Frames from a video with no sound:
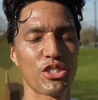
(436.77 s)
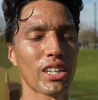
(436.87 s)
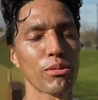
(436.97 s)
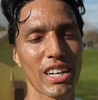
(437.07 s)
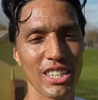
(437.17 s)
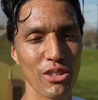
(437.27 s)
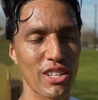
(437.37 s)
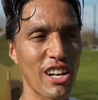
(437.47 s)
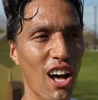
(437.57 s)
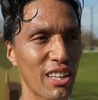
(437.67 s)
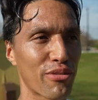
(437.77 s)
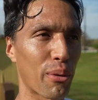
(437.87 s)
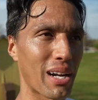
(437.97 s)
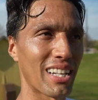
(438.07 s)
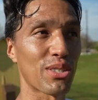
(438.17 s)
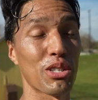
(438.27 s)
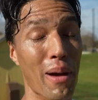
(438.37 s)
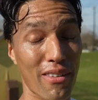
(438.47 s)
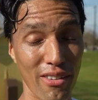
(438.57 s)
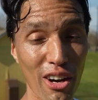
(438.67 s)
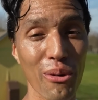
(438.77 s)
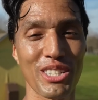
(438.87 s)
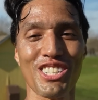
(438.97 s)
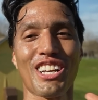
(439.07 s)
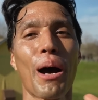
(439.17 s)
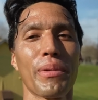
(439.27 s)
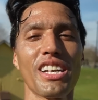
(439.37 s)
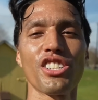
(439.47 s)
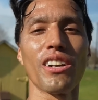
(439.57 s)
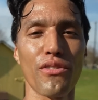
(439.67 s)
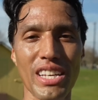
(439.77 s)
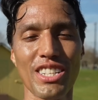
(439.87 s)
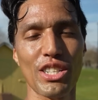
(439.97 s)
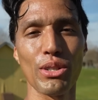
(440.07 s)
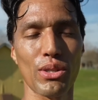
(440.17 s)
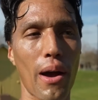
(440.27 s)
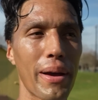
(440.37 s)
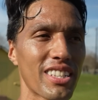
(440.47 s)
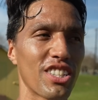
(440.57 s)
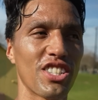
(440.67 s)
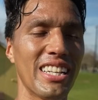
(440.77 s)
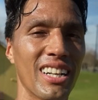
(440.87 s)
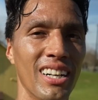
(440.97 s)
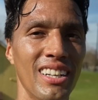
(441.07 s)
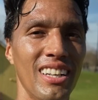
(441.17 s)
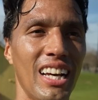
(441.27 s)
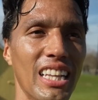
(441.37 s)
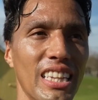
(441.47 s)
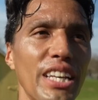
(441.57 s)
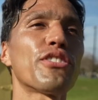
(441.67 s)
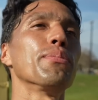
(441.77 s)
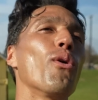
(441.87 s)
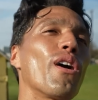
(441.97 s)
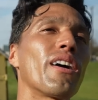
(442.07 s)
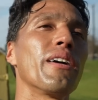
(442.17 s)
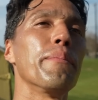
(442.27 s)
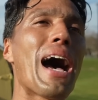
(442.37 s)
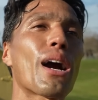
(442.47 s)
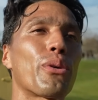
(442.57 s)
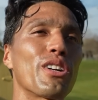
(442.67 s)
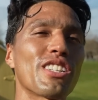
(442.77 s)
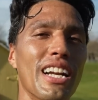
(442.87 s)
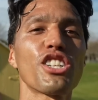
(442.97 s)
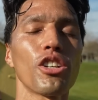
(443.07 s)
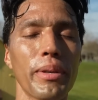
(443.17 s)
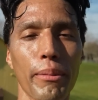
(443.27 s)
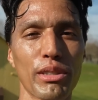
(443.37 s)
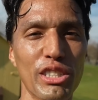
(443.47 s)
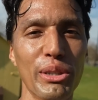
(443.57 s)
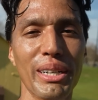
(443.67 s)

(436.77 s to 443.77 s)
trick I'm trying to do, the nollie front 180 switch back 5-0, is just a combination of these 2. So I basically just need to lift more backwards and I should be able to do